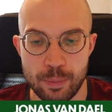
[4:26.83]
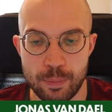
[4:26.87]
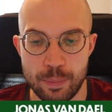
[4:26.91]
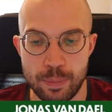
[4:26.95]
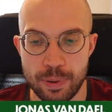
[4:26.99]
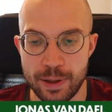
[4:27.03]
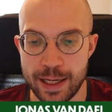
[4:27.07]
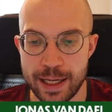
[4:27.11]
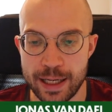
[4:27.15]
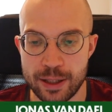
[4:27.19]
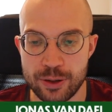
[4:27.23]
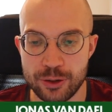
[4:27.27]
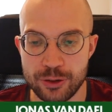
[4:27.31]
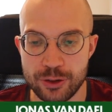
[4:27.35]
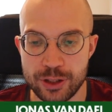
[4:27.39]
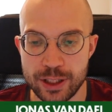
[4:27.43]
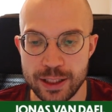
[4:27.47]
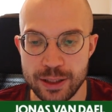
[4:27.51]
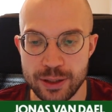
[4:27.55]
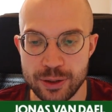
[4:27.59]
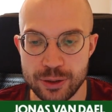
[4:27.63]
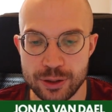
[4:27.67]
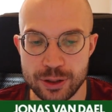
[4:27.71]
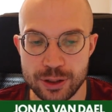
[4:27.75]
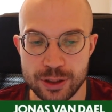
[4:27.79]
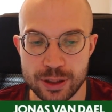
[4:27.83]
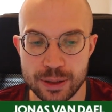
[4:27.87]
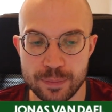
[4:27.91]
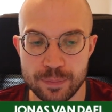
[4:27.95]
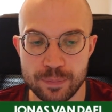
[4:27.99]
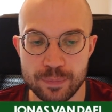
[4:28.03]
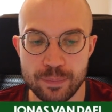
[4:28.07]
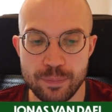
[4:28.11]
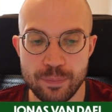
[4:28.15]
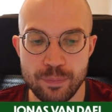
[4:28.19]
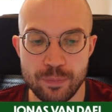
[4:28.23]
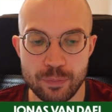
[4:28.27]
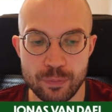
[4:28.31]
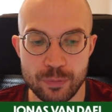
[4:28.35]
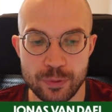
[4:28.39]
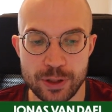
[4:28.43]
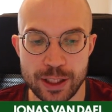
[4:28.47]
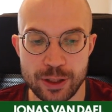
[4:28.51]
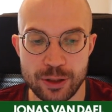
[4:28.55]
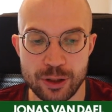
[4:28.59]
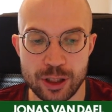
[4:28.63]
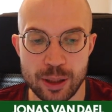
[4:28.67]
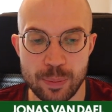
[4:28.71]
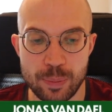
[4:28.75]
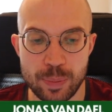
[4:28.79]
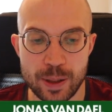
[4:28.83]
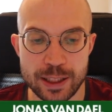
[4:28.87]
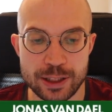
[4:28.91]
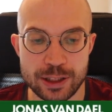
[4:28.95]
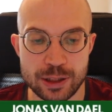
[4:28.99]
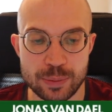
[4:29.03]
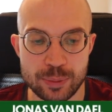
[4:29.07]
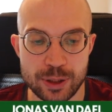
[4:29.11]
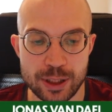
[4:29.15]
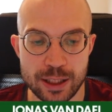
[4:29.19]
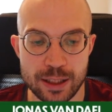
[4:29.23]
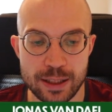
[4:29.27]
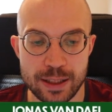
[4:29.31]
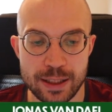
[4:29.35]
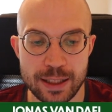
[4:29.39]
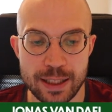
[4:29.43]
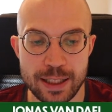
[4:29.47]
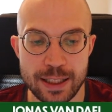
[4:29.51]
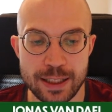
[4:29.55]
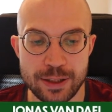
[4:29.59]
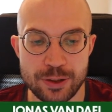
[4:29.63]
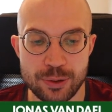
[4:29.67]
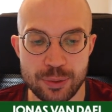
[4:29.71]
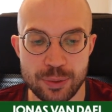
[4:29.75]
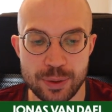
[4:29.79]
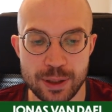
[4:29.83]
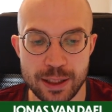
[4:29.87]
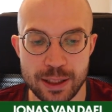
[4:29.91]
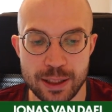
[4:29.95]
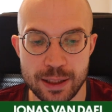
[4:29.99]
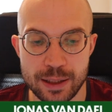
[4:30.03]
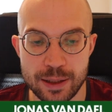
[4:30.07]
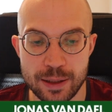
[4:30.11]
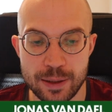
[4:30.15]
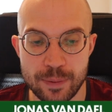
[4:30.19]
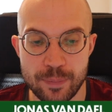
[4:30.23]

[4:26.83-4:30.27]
Black continues, then you can play something like a3